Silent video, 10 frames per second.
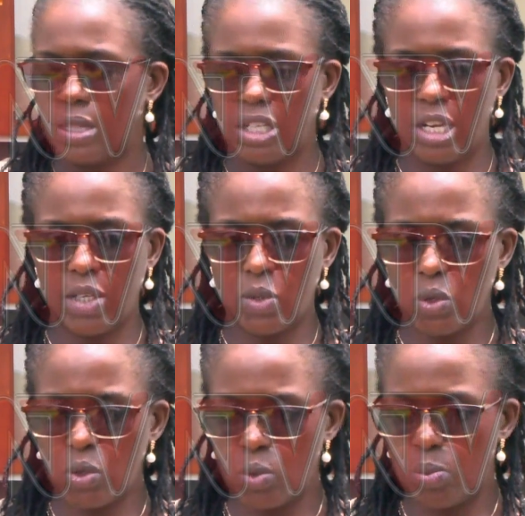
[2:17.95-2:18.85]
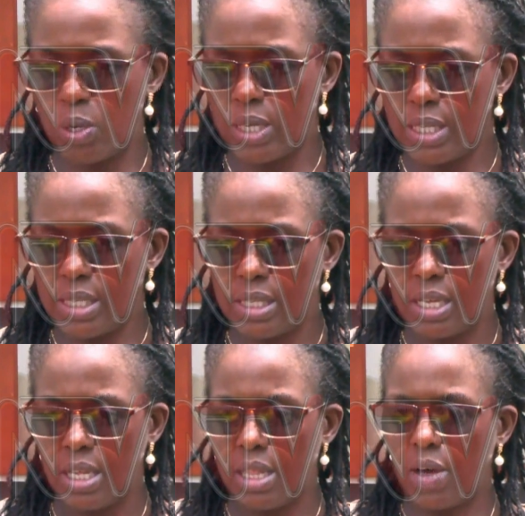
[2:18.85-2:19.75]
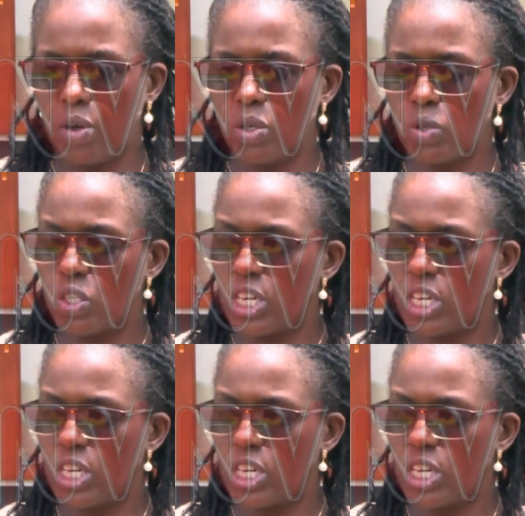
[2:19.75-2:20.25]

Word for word: She has gone to police. They are going to